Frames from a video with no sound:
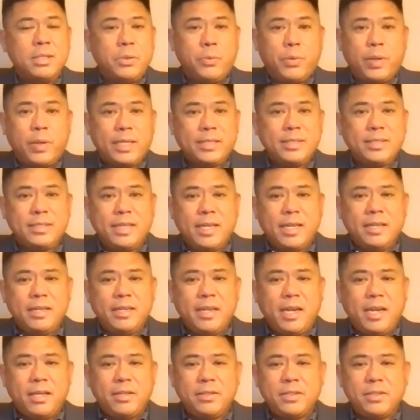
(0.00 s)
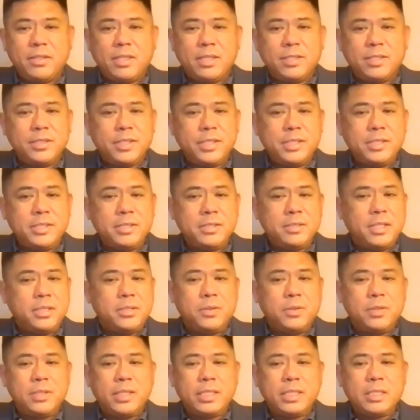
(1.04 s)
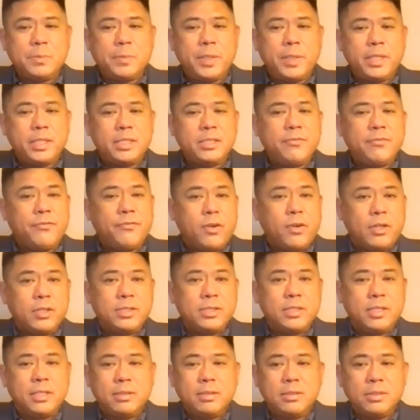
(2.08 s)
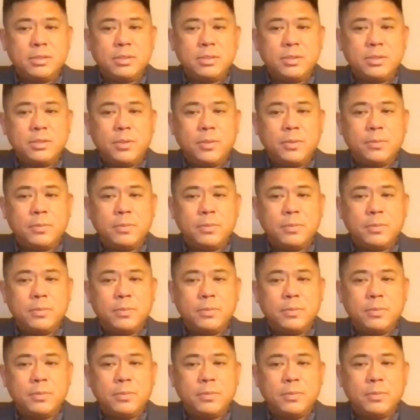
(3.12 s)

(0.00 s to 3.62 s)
whereas in any other countries, they don't experience frost and snow.